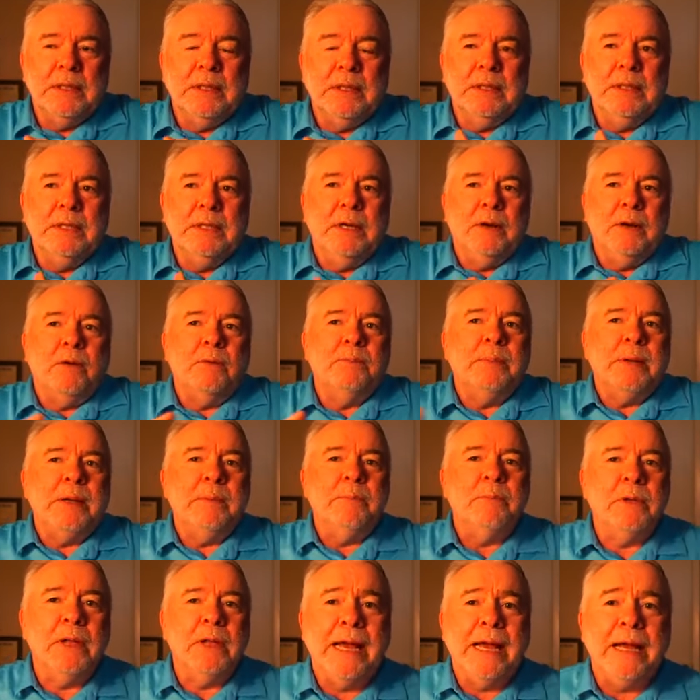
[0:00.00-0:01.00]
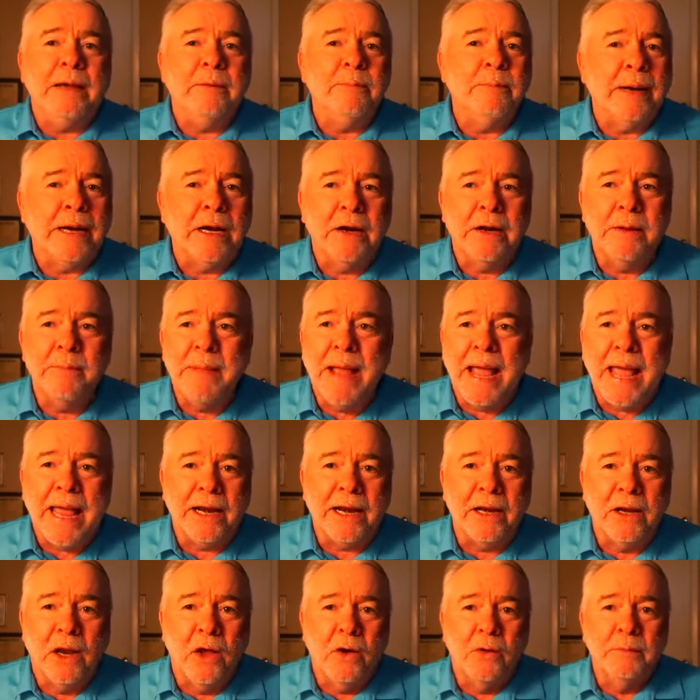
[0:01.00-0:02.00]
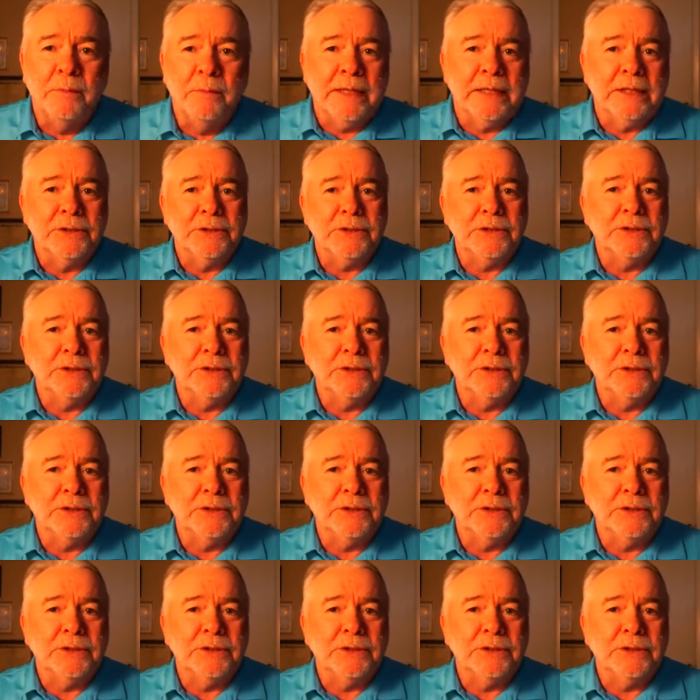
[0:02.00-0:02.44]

you know, people hate Barry Manilow because